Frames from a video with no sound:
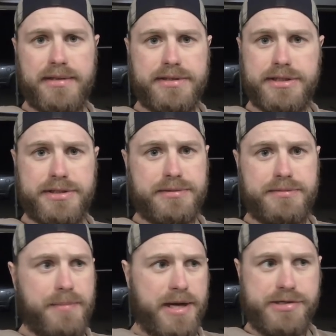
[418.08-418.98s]
just
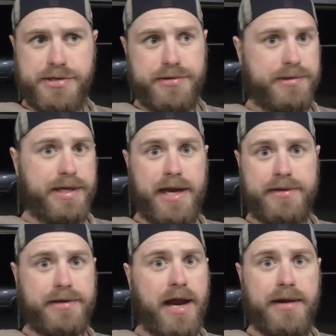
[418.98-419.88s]
measured and
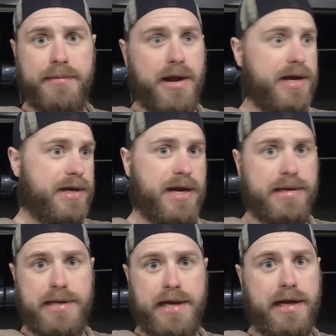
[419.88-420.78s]
got them right,
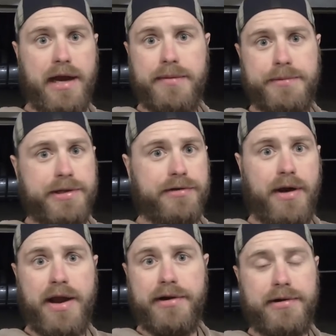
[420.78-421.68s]
and then cut them with the
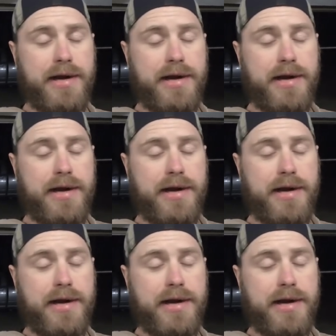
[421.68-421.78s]
grinder,